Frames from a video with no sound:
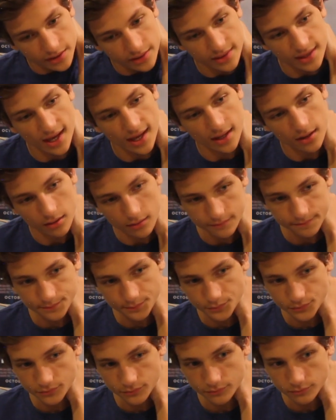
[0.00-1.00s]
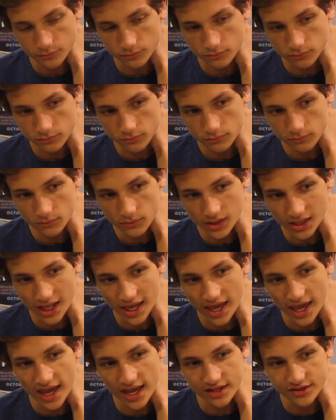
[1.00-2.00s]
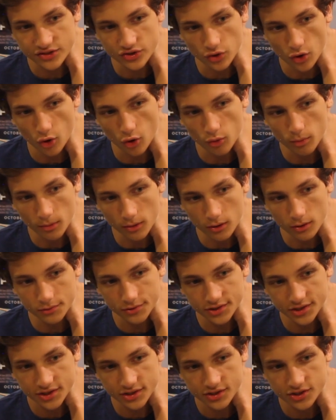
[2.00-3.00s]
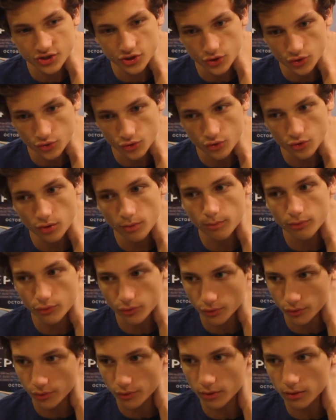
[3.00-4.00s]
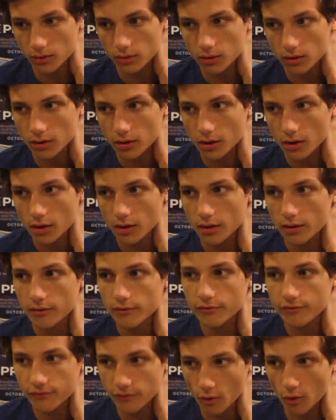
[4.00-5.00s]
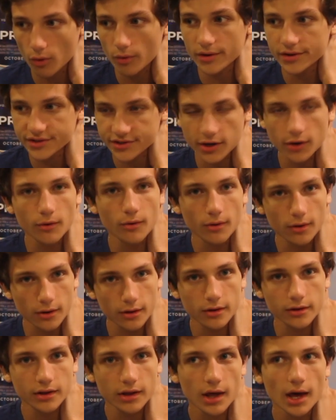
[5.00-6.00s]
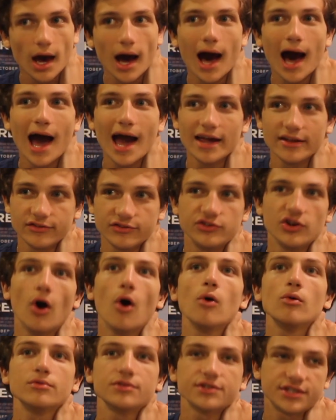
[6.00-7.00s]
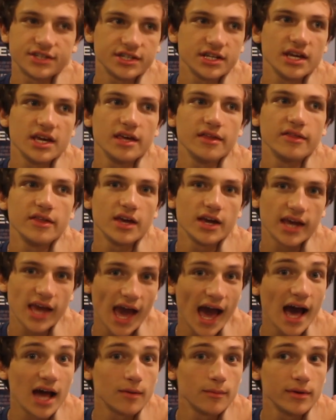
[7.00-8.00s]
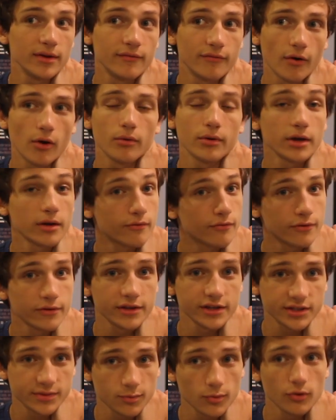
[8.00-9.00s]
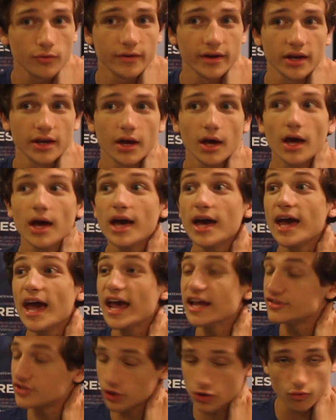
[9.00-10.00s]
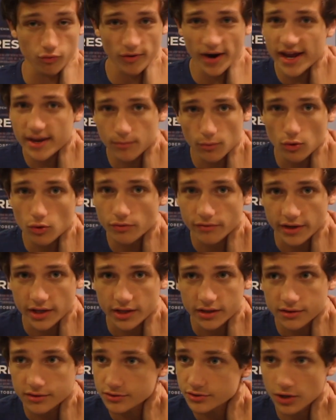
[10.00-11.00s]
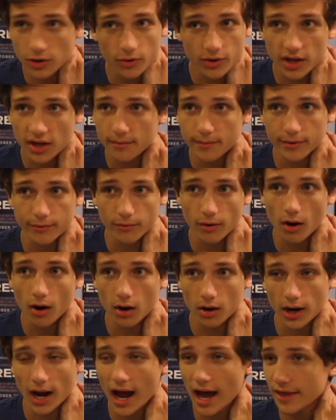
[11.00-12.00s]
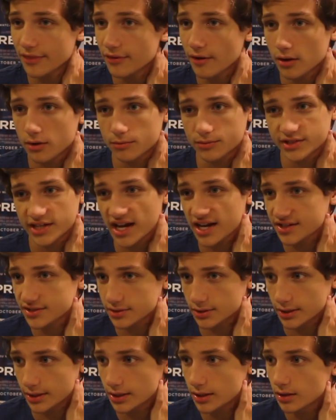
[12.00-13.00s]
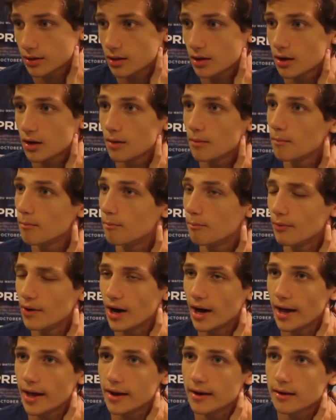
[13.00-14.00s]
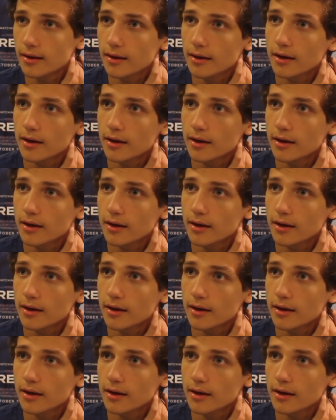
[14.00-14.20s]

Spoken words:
that it's almost too brutal for its own good. I don't see the Academy voting for this movie. It's a great movie, don't get me wrong. I thought it was excellent. But,